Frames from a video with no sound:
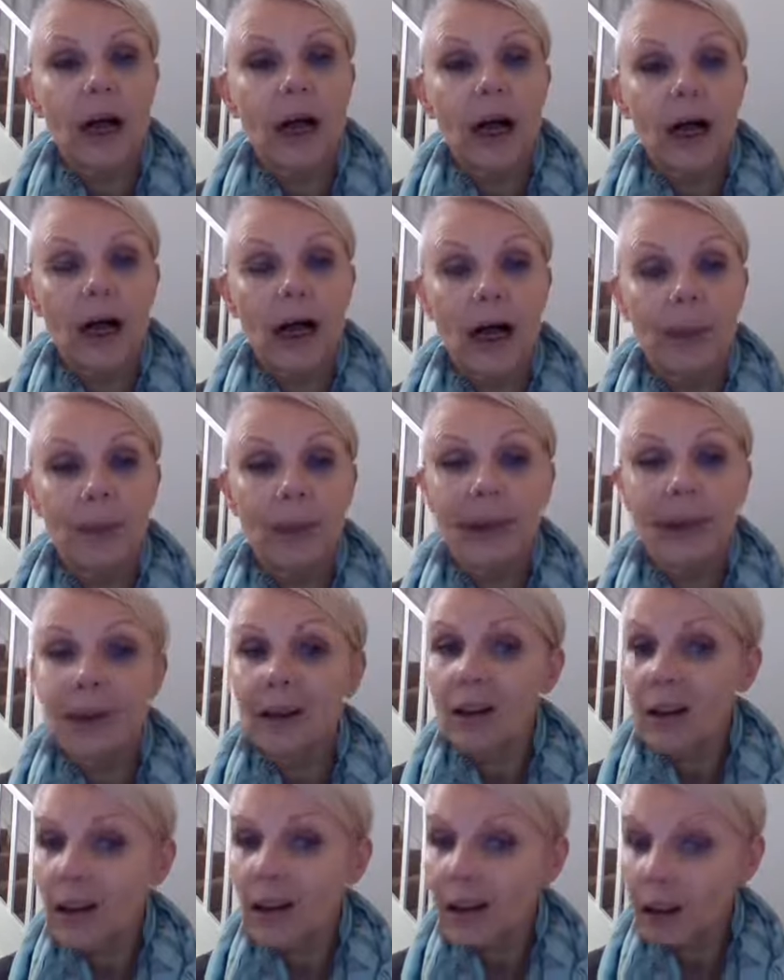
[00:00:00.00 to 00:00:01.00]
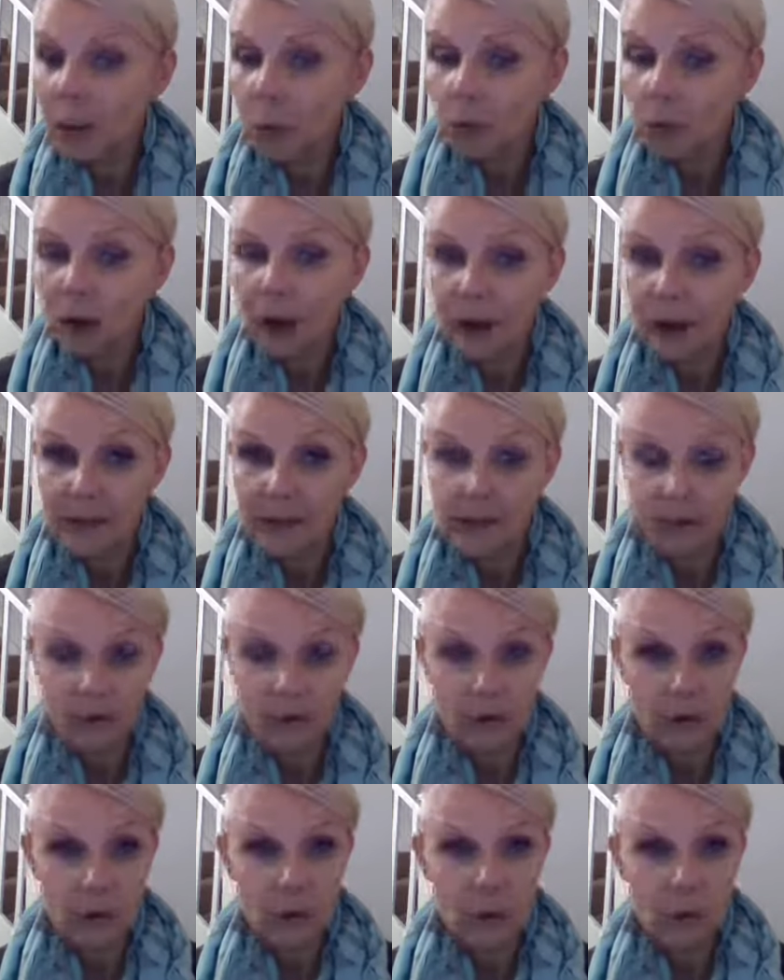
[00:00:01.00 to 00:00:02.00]
But likewise,
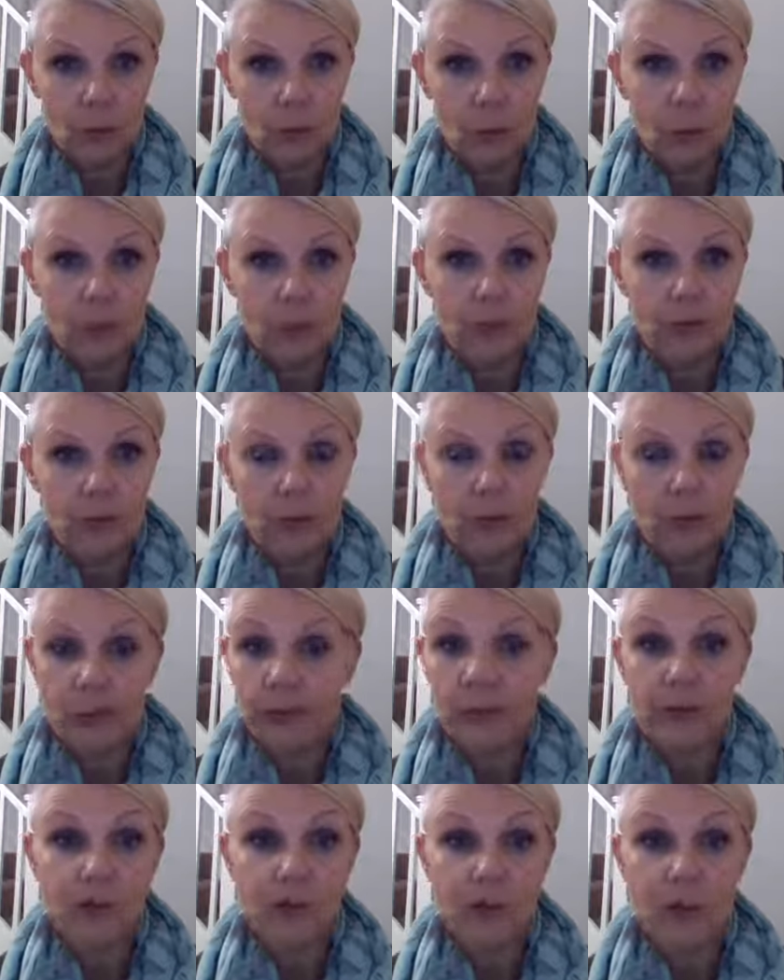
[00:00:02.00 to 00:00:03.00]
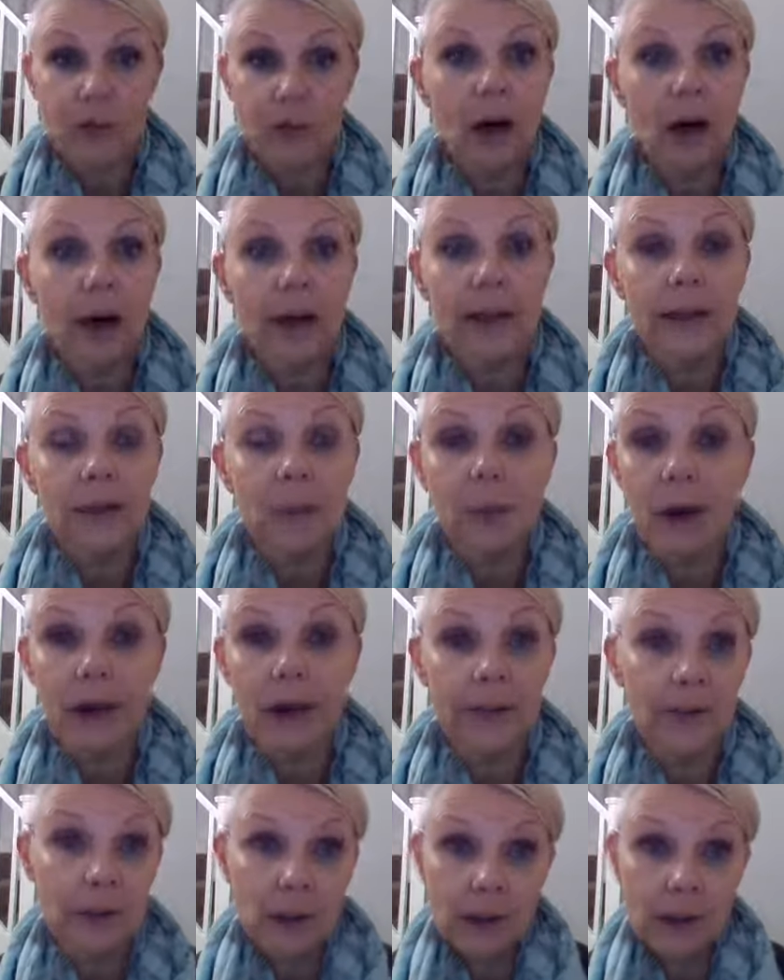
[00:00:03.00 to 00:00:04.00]
if you cross the line,
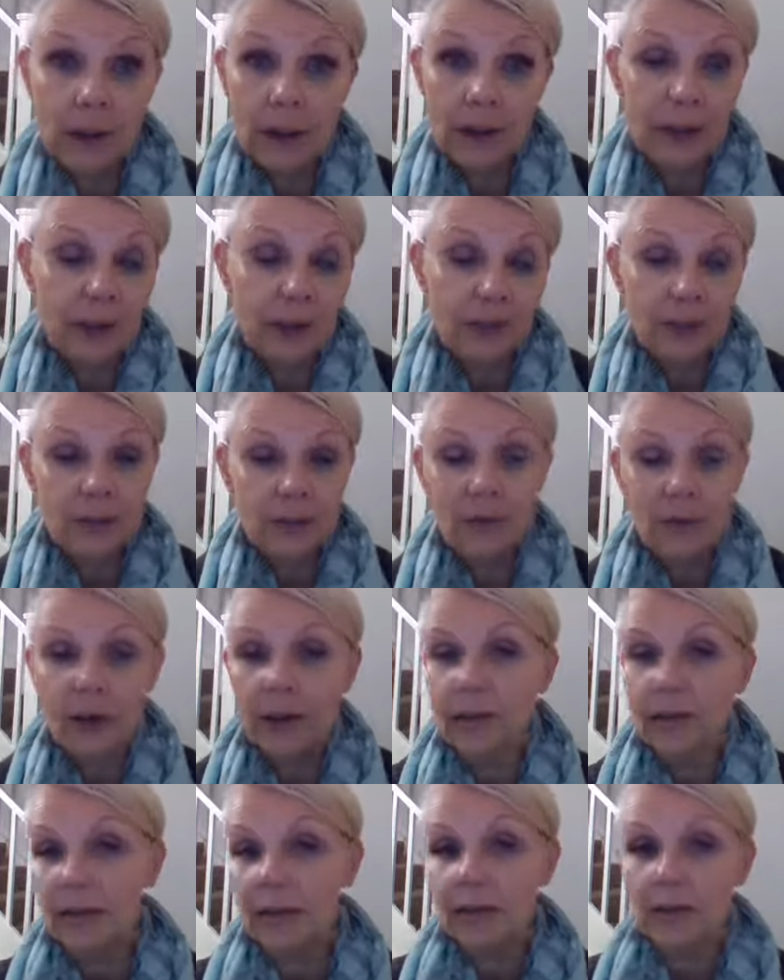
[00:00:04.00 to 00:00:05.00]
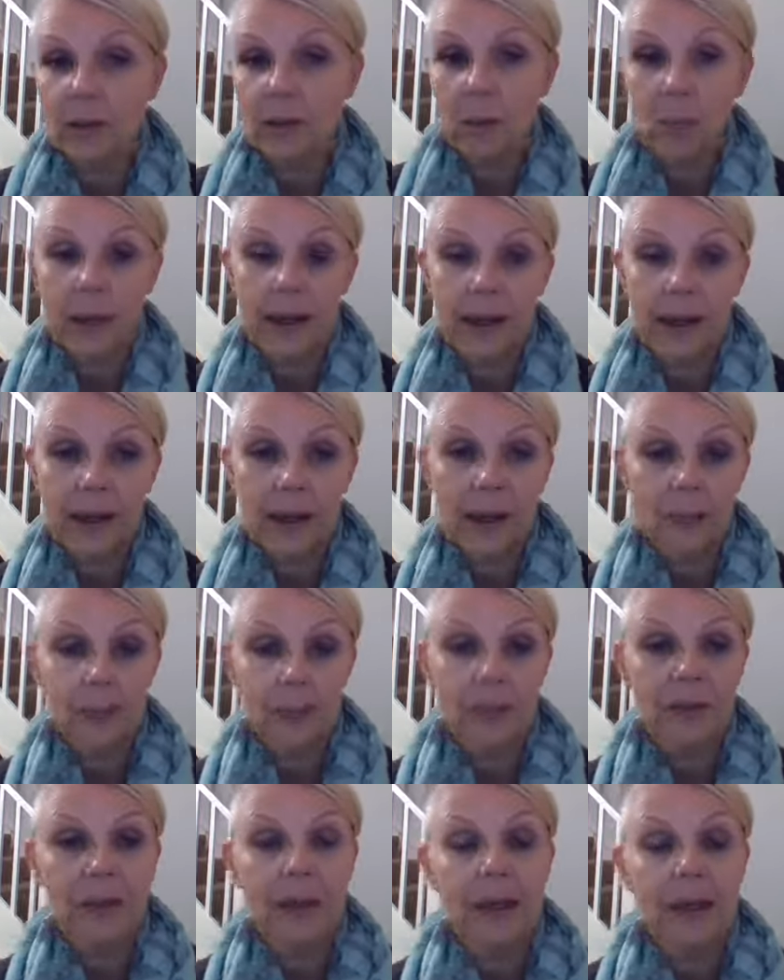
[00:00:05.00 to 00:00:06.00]
whatever the line they decide is, and when it
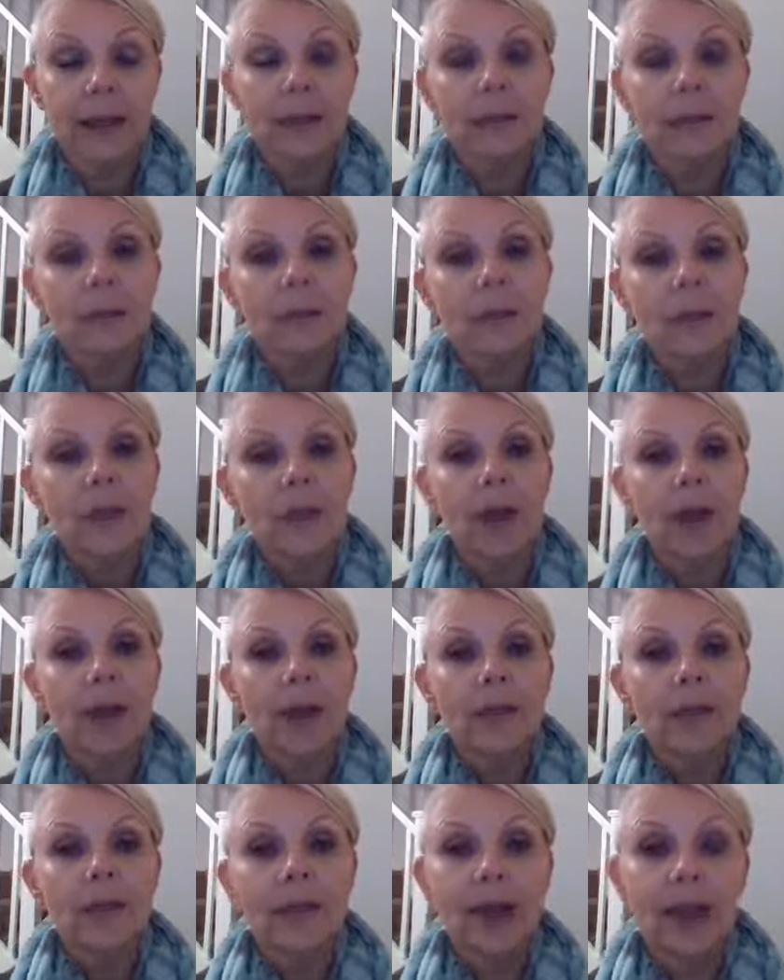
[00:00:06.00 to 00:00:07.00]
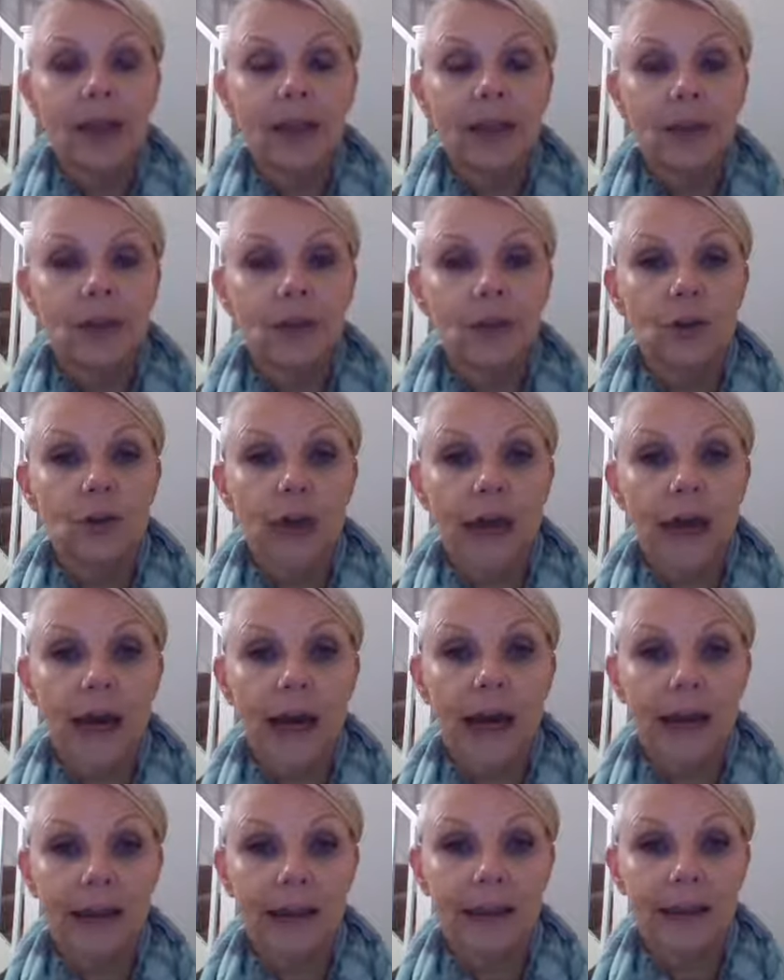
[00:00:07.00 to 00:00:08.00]
comes in, then you
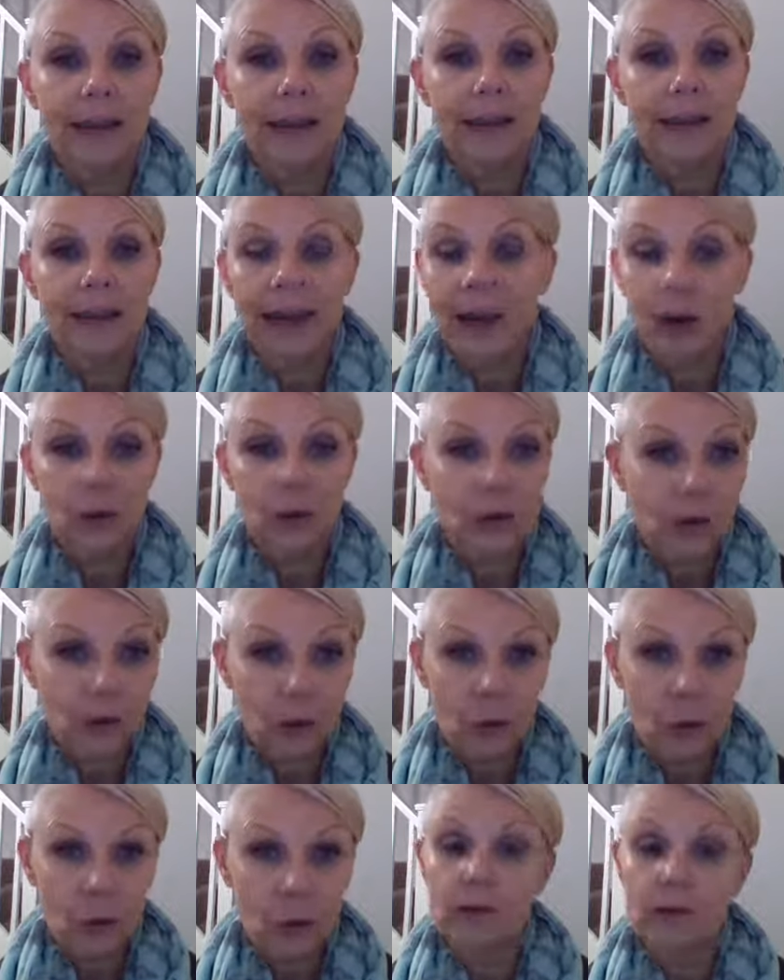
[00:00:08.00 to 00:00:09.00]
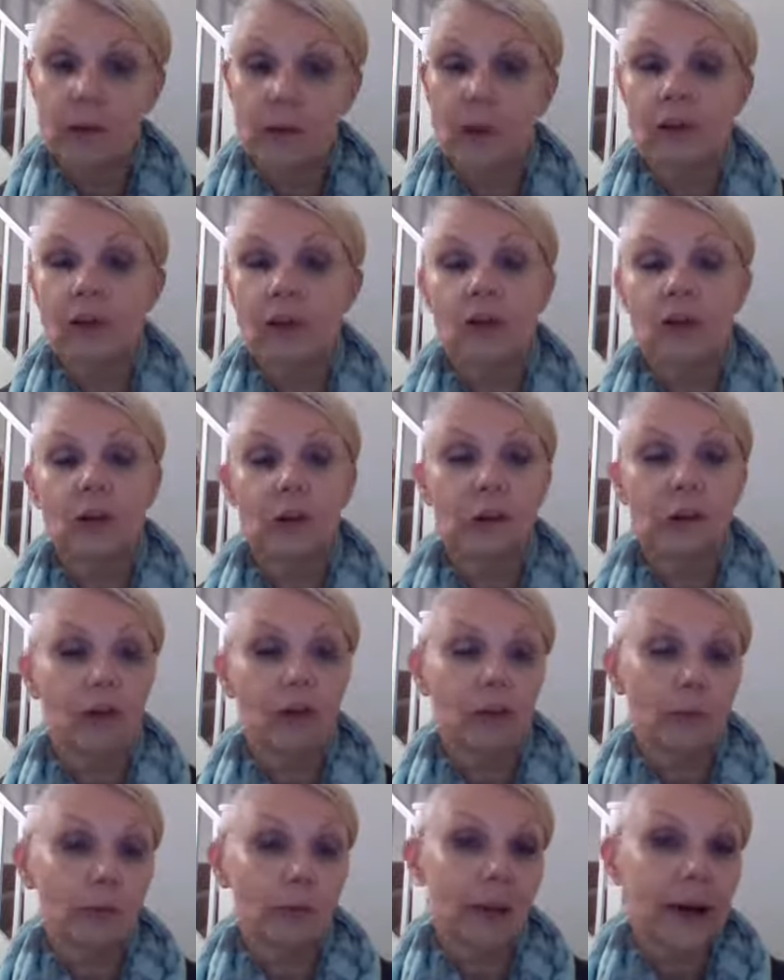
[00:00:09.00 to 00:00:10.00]
can get consequences. You can
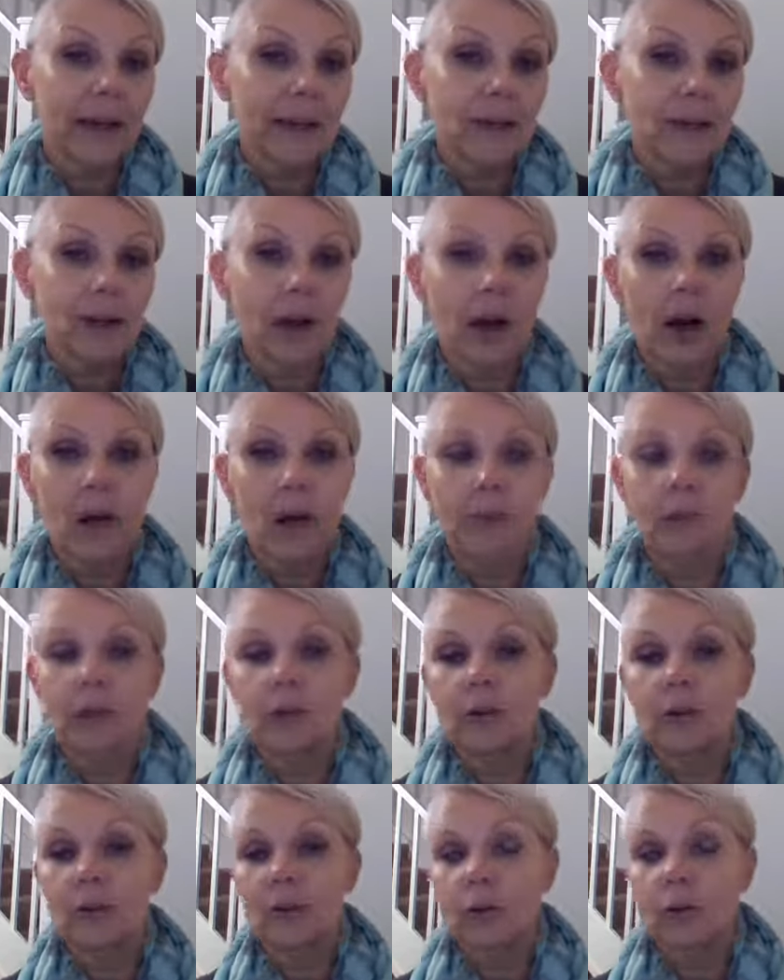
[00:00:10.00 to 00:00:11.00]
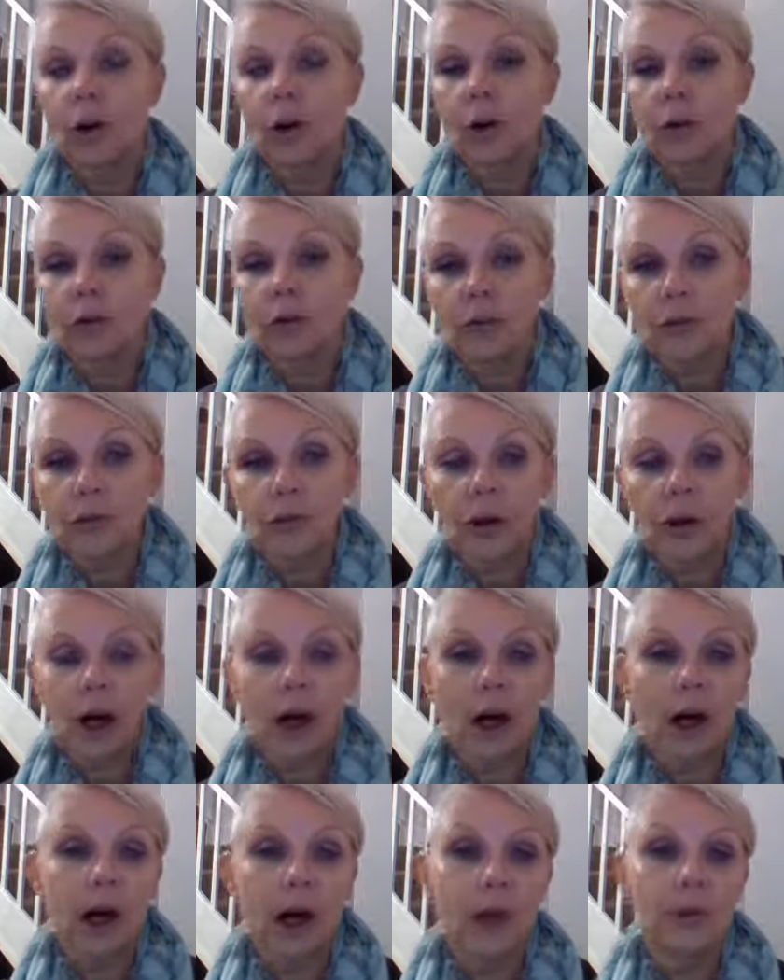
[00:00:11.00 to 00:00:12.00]
lose your break time, you can lose your golden
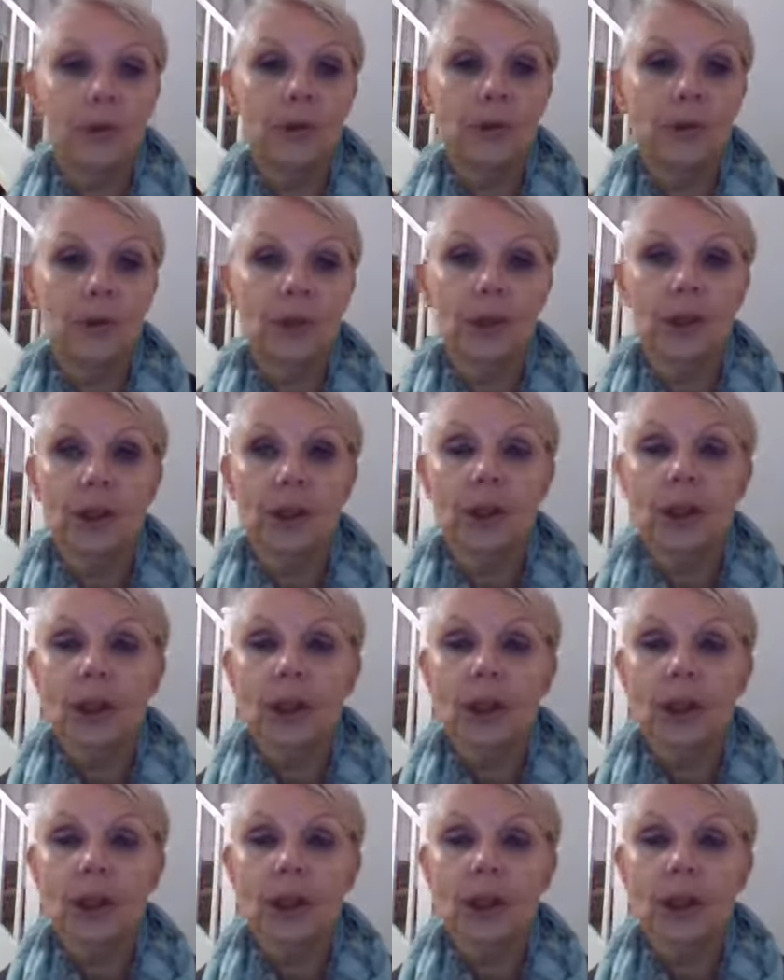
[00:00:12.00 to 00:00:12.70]
time, you can,